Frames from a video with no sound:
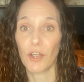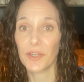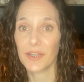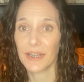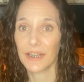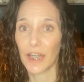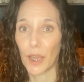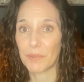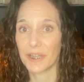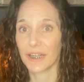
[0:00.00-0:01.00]
also seen an
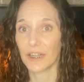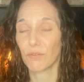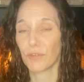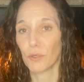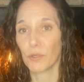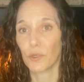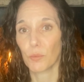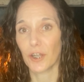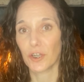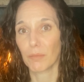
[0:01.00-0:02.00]
uptick in viewers
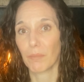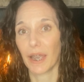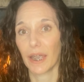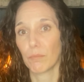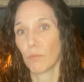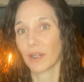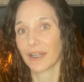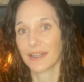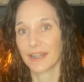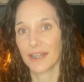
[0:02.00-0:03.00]
watching my more
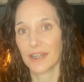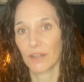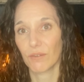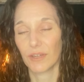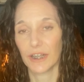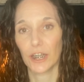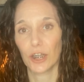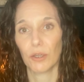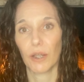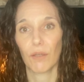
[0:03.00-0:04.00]
extensive
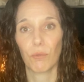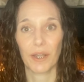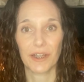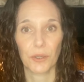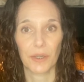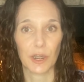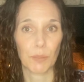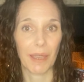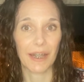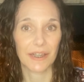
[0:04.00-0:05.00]
video of what to
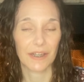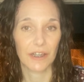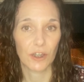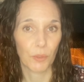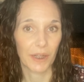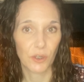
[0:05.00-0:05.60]
expect in the twenty